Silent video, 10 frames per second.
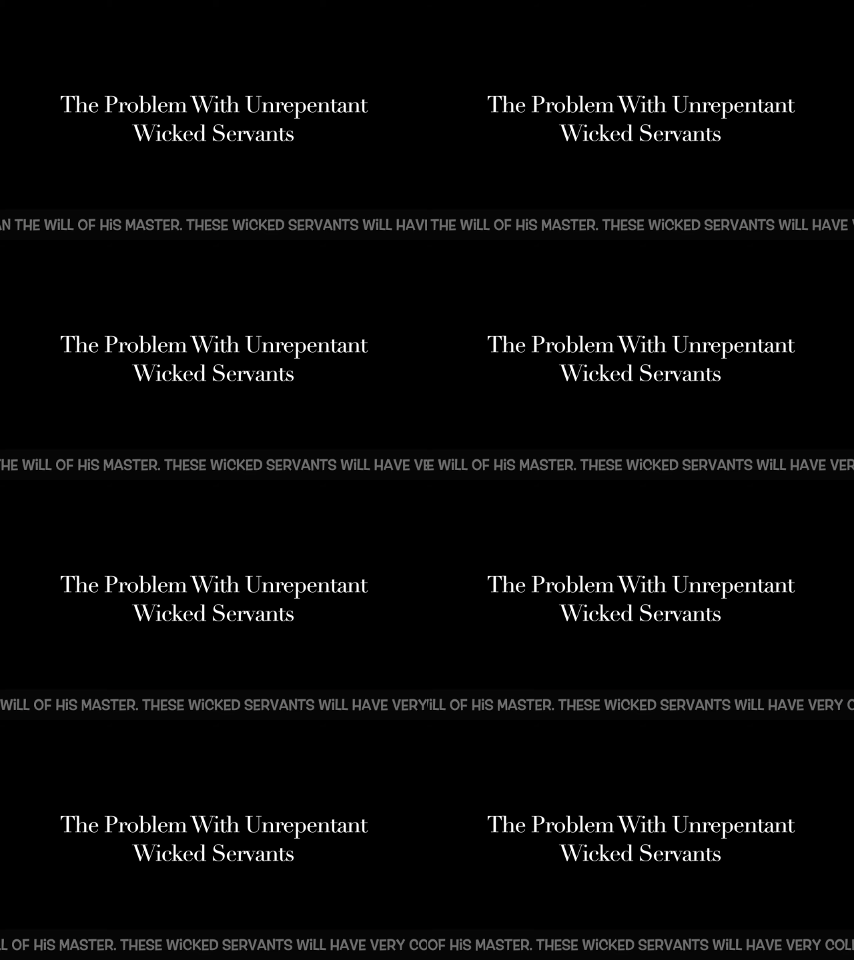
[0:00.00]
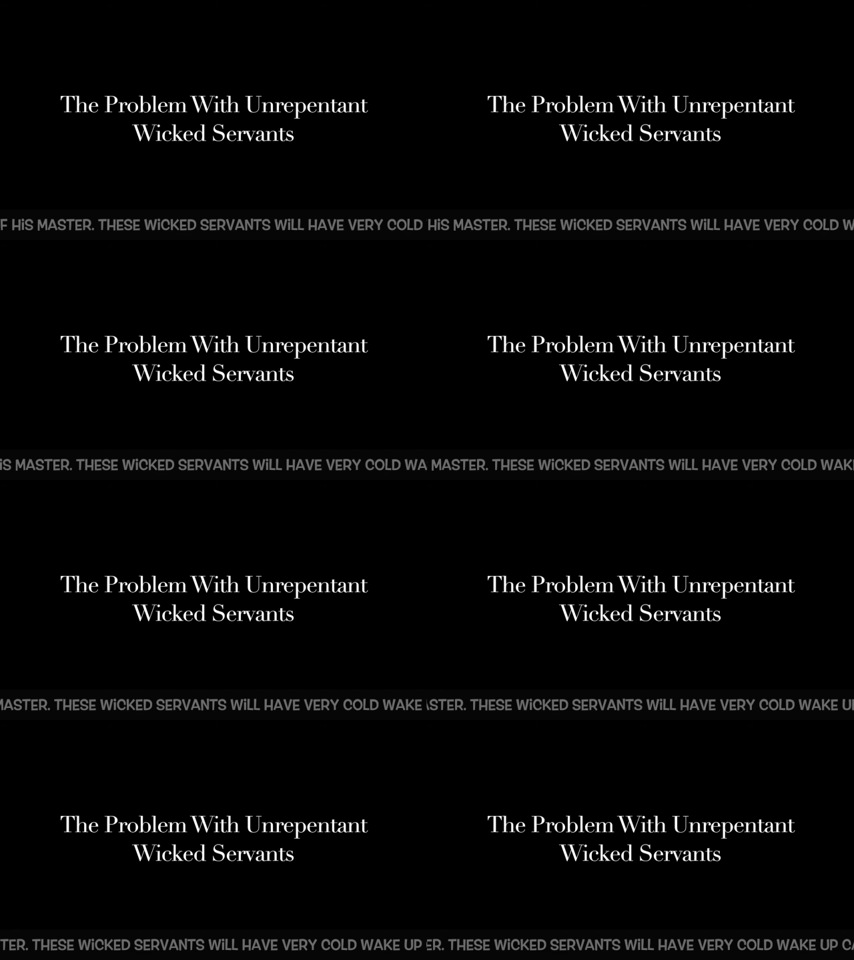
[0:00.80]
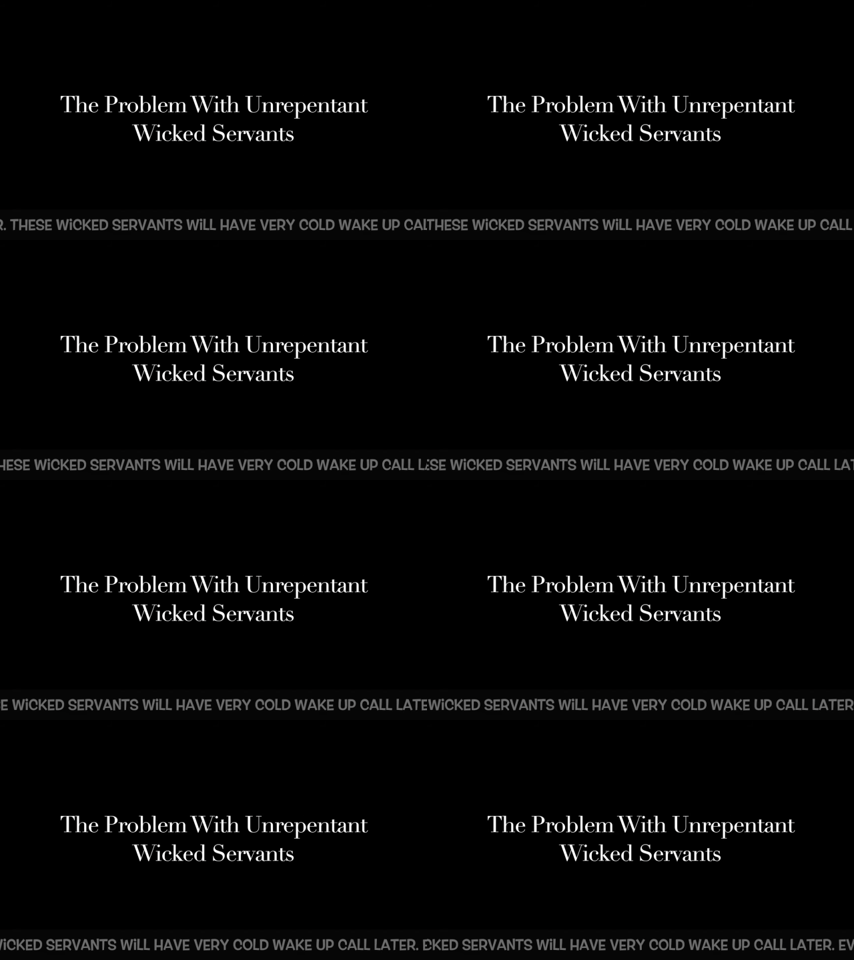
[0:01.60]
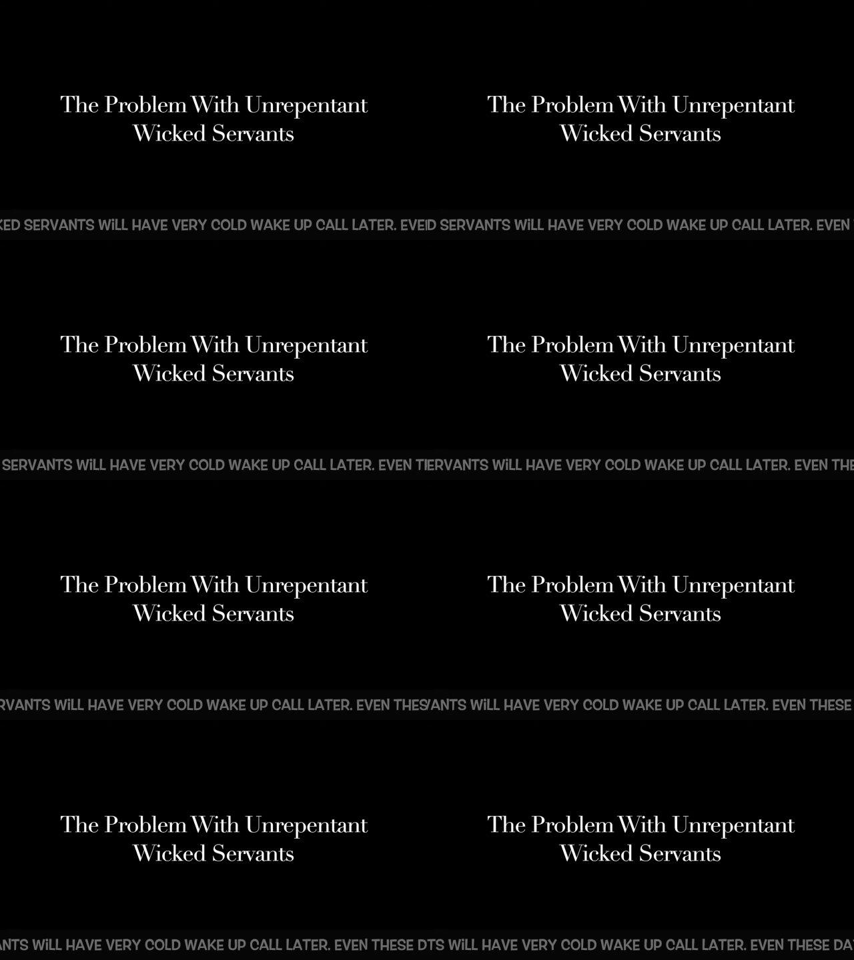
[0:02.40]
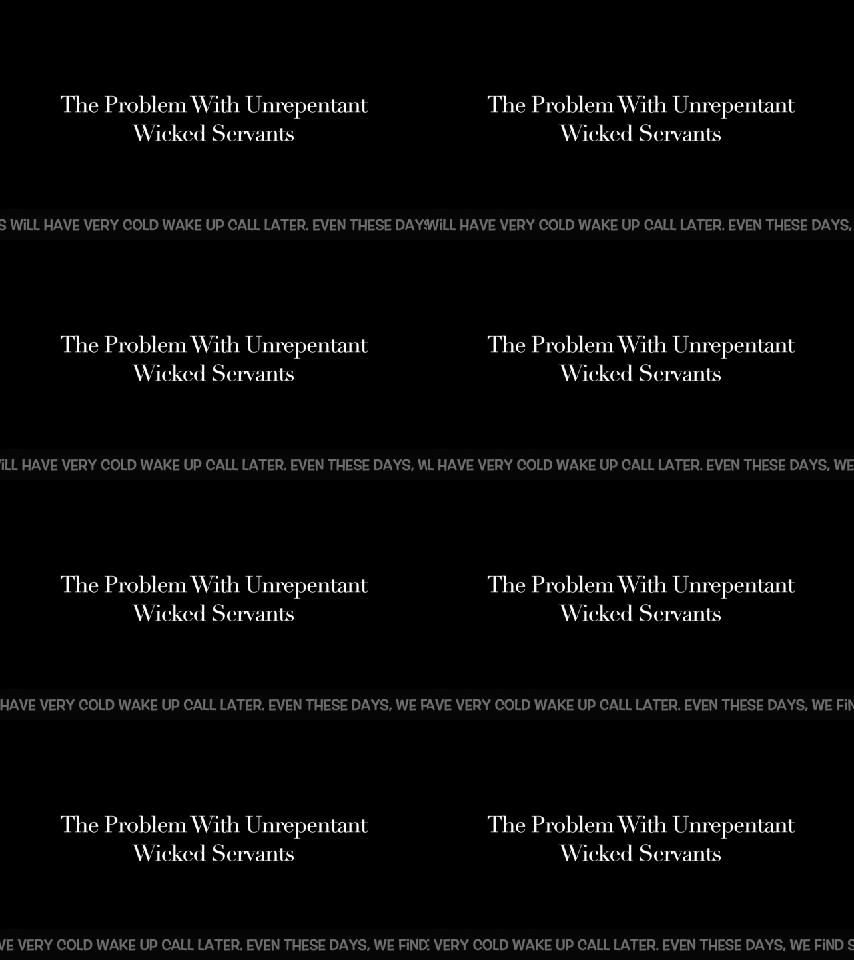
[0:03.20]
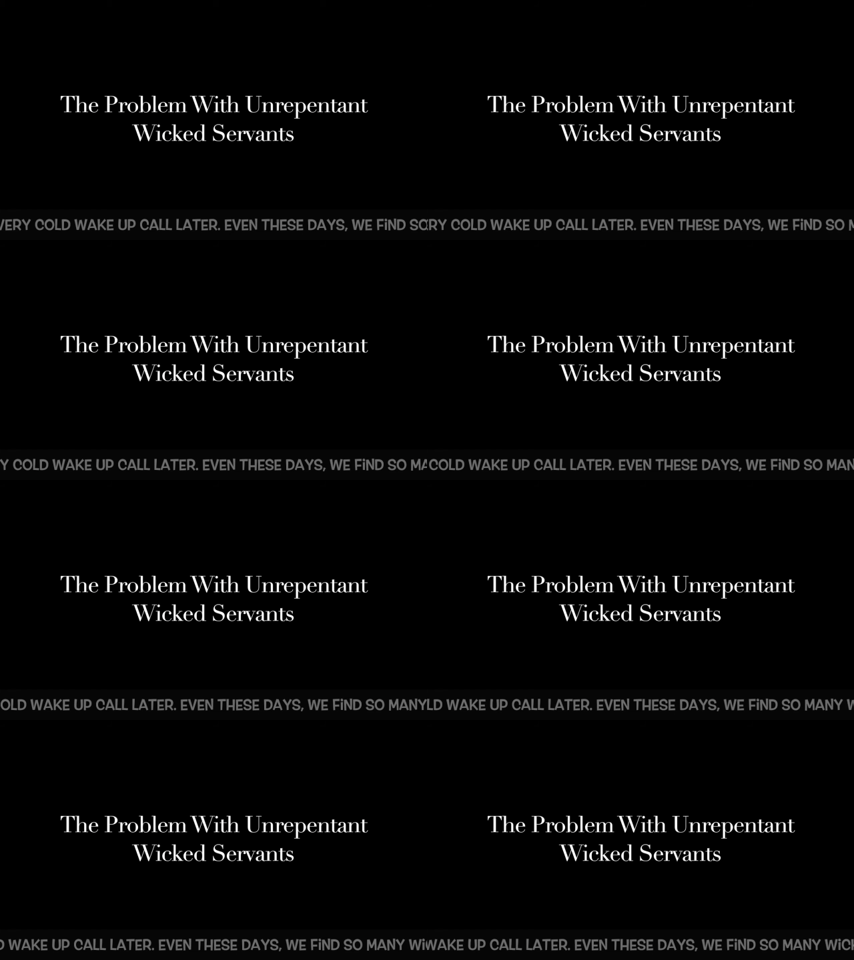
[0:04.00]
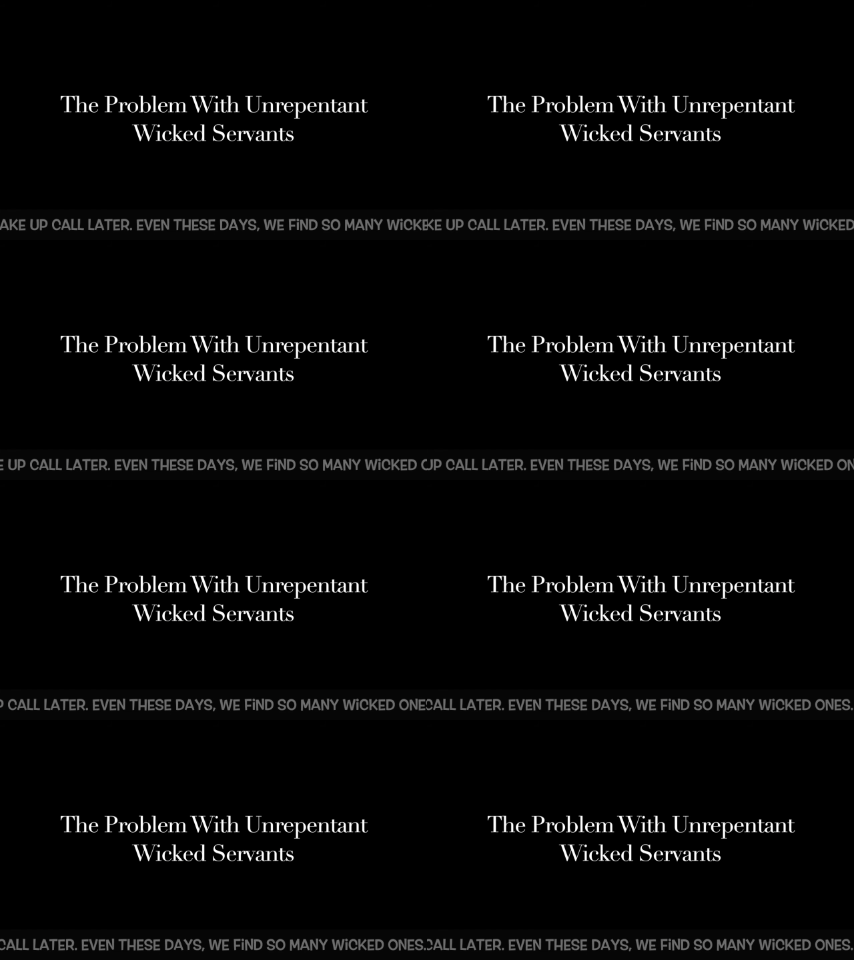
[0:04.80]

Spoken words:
[unreadable: no face in view]